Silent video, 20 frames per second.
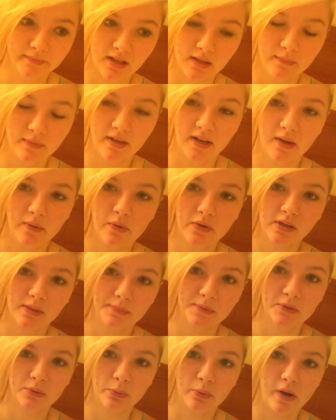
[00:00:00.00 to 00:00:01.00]
I mean, I woke
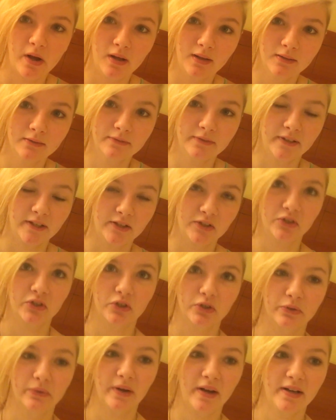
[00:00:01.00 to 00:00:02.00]
up at 12 and it's
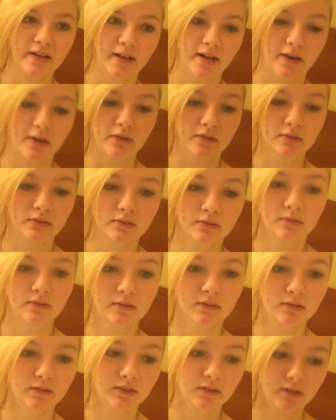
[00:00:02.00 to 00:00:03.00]
2 right now,
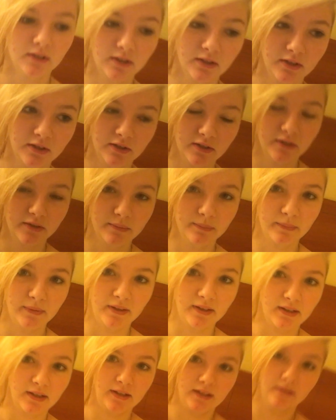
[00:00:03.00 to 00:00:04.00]

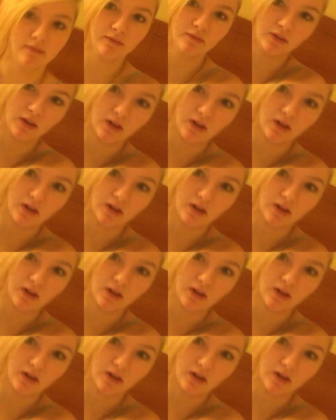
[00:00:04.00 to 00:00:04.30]
but I didn't